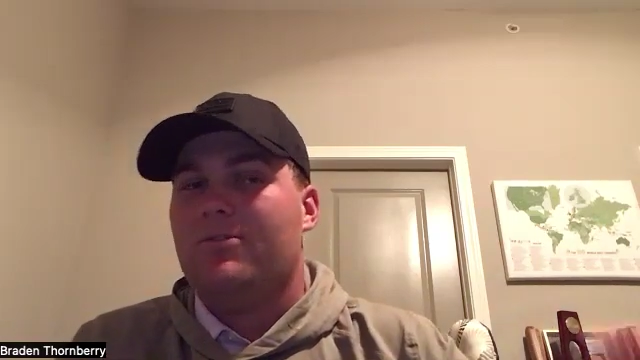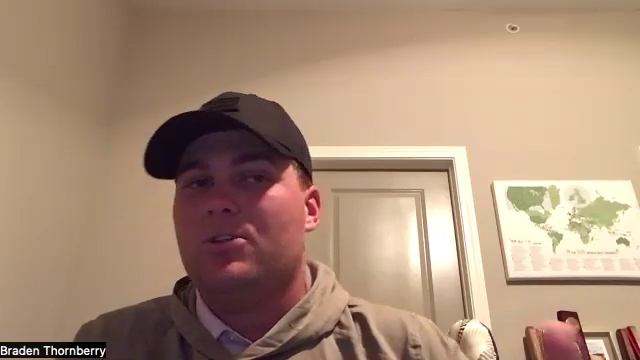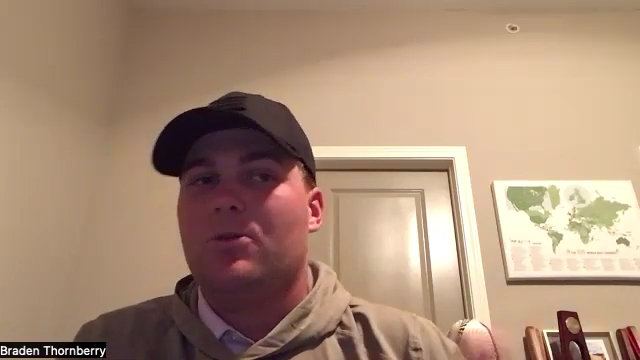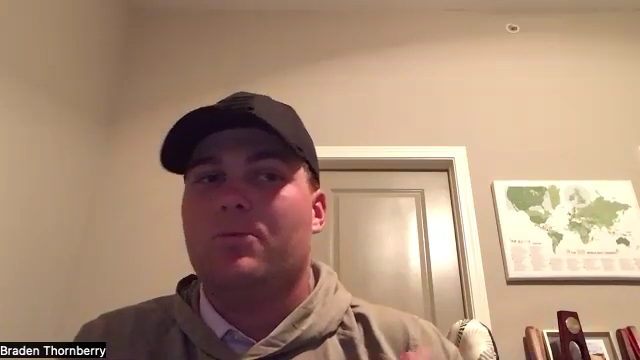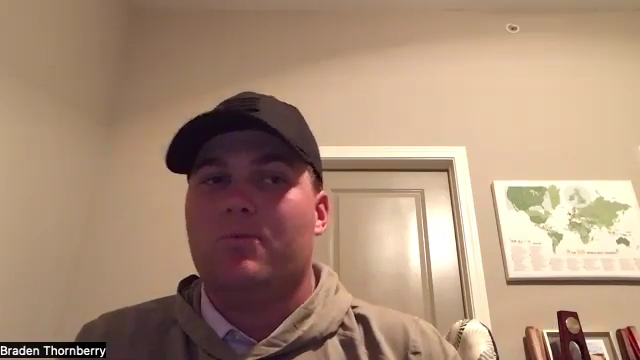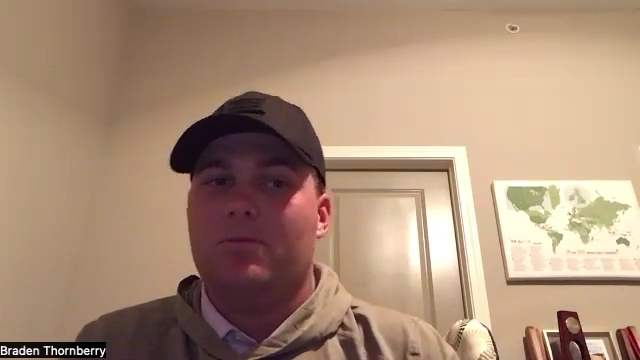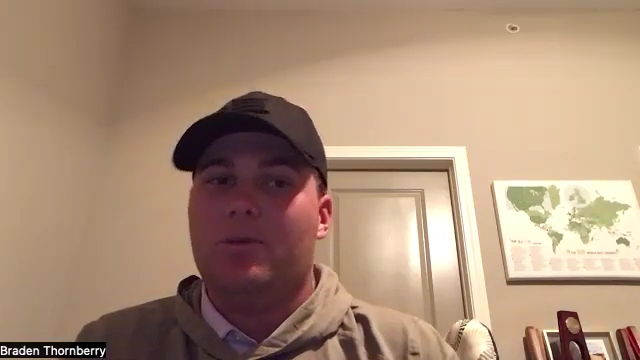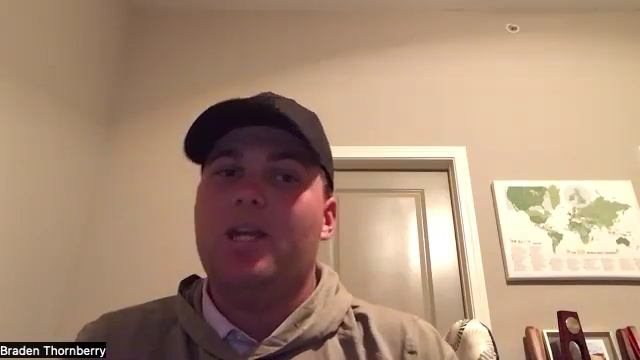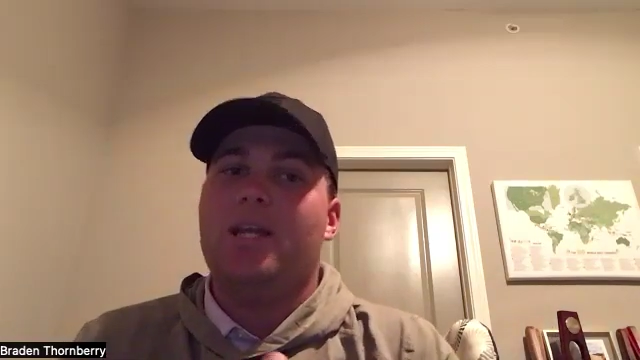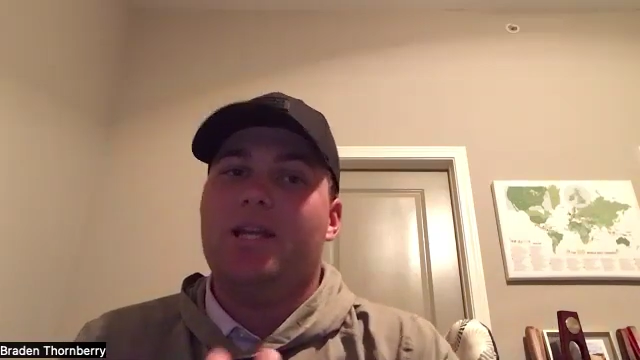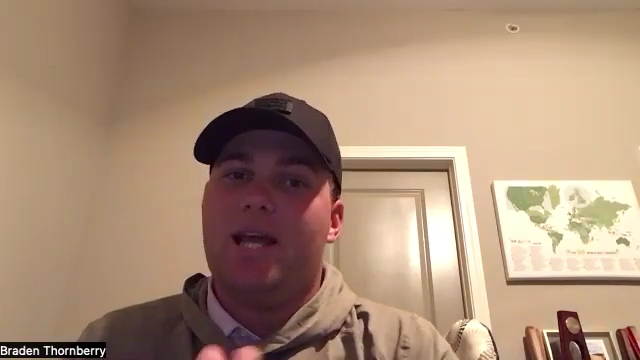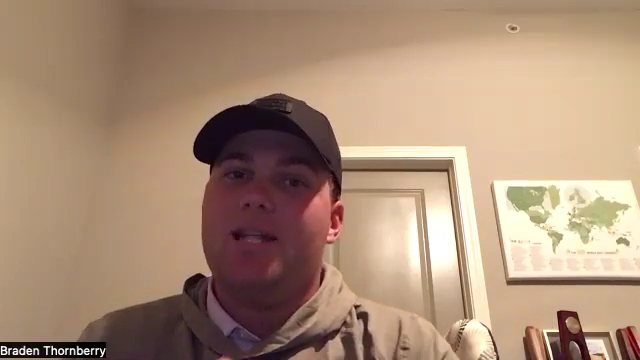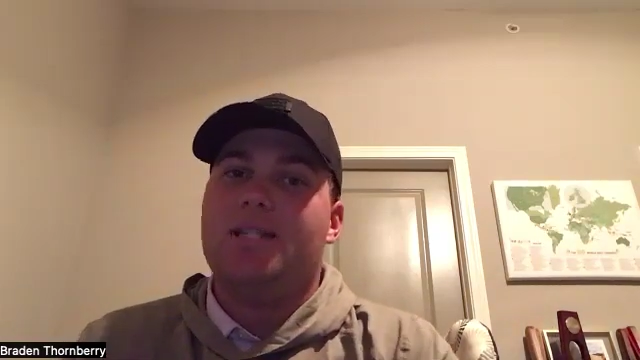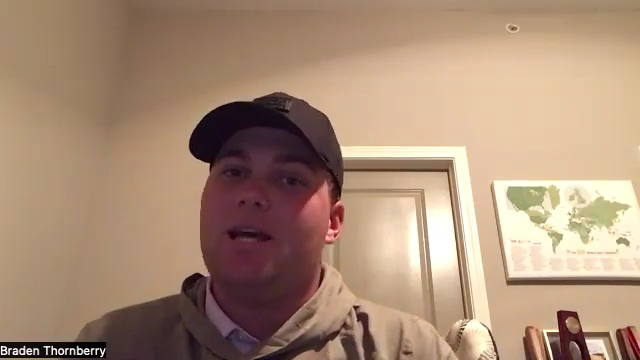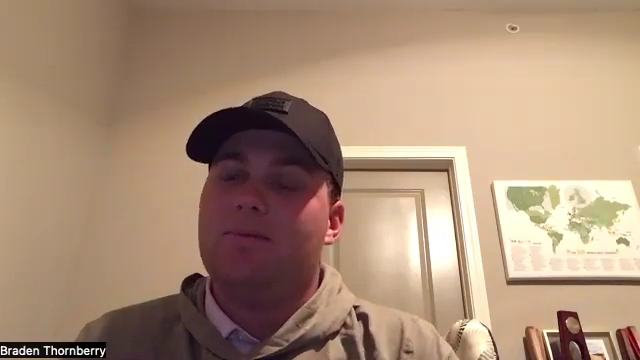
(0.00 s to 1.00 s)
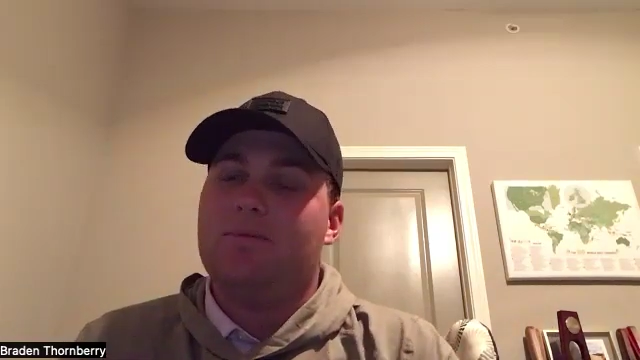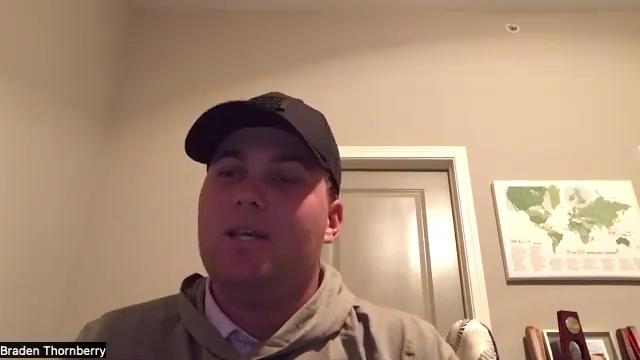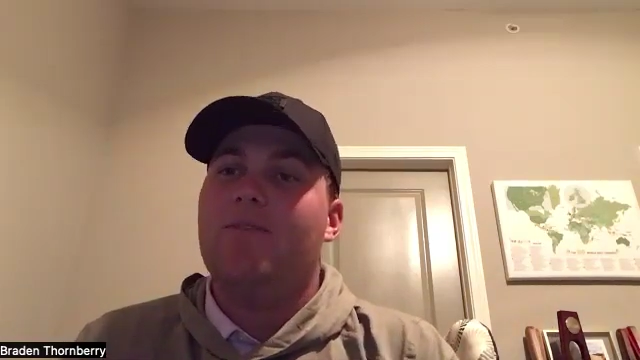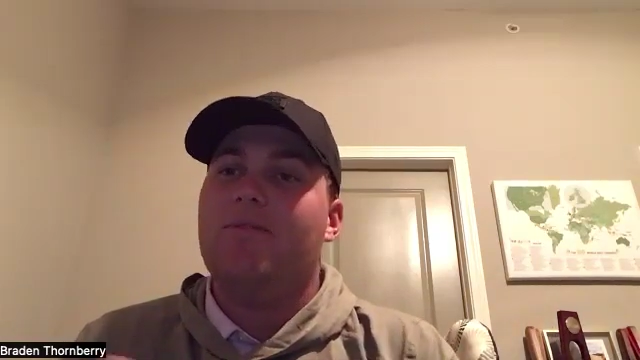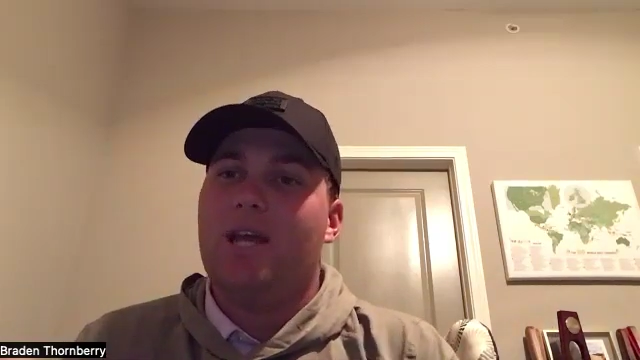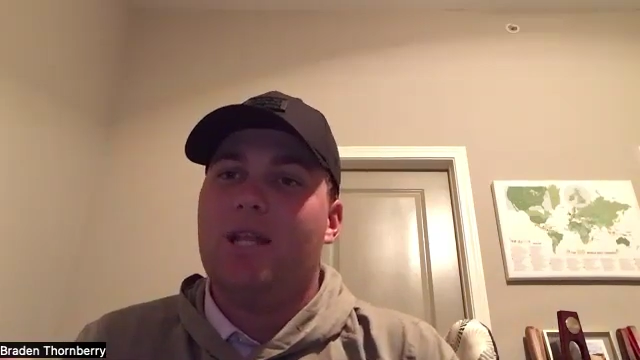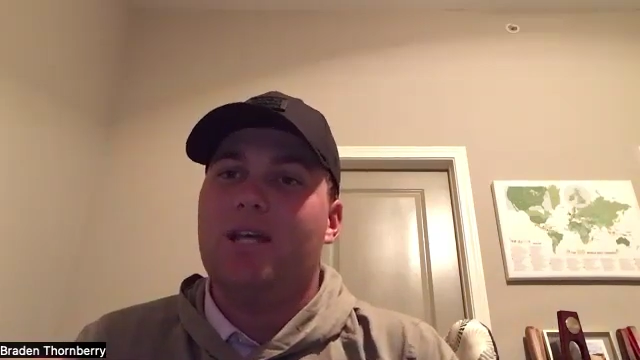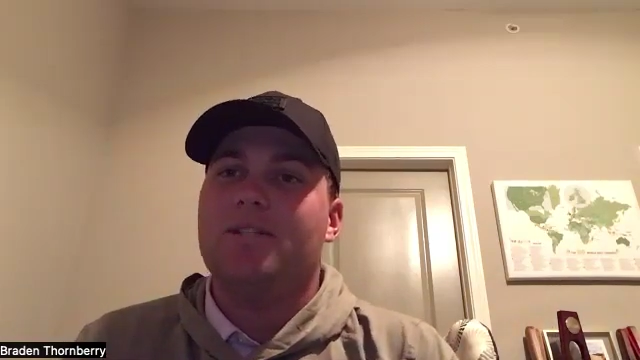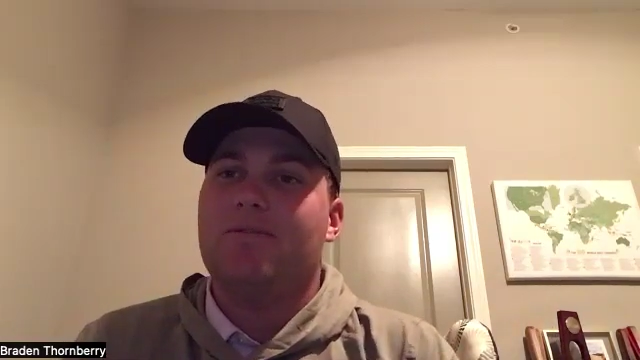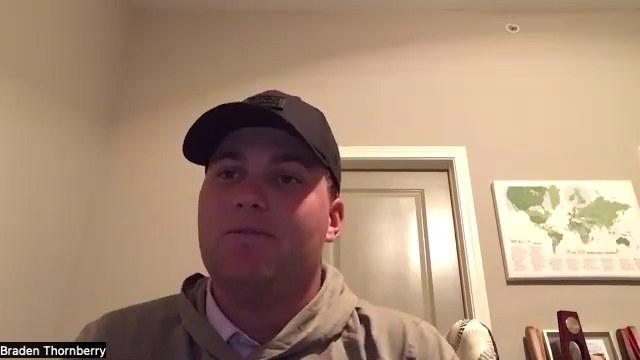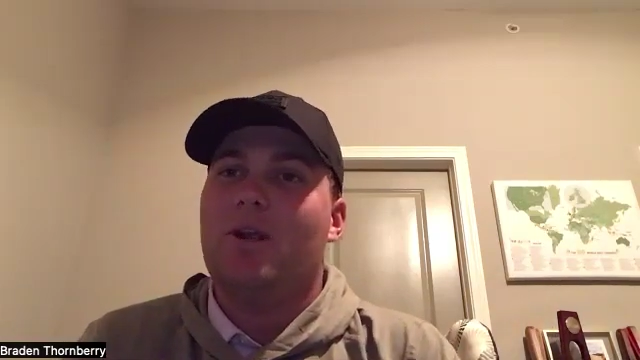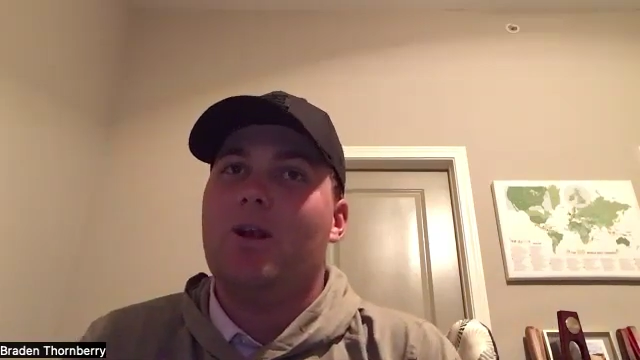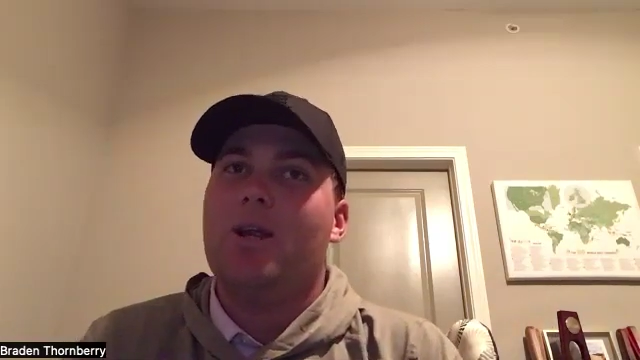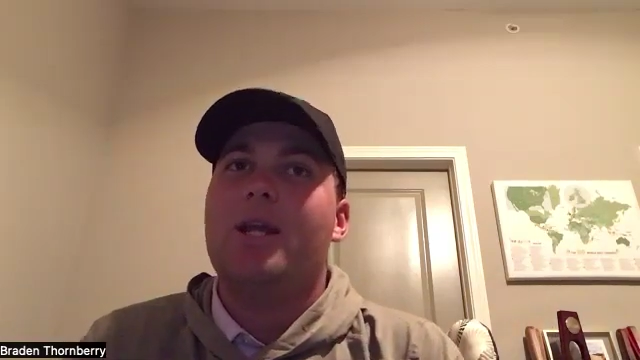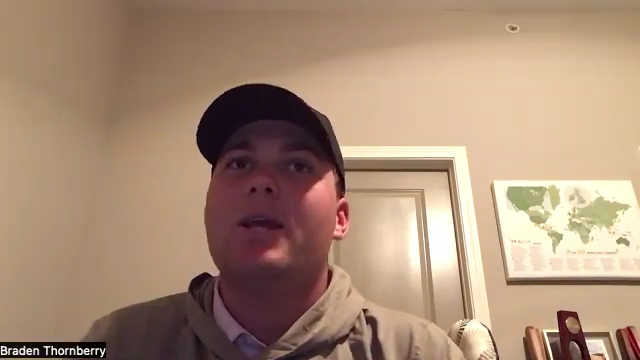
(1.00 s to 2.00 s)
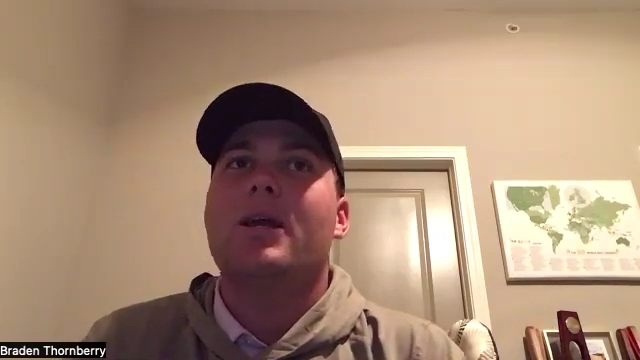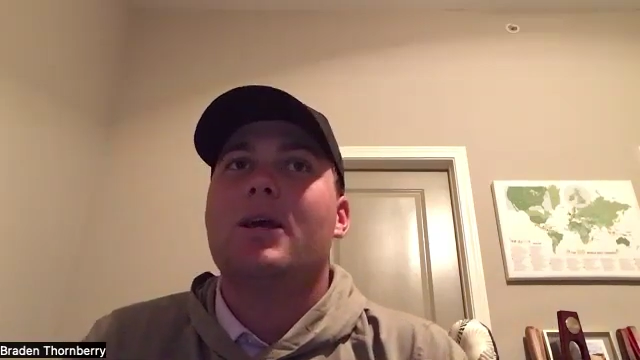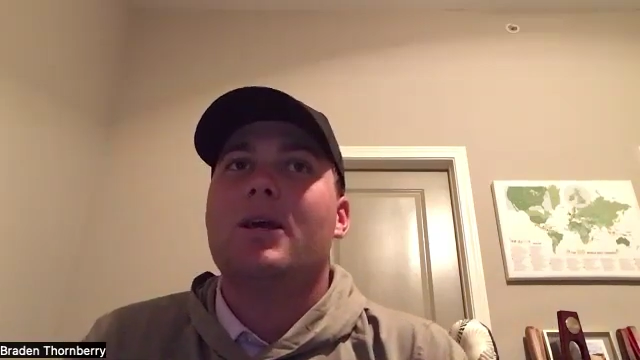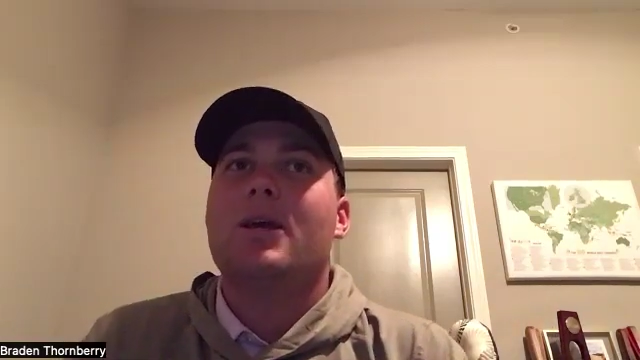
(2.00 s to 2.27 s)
So getting in that top 70, I think is a very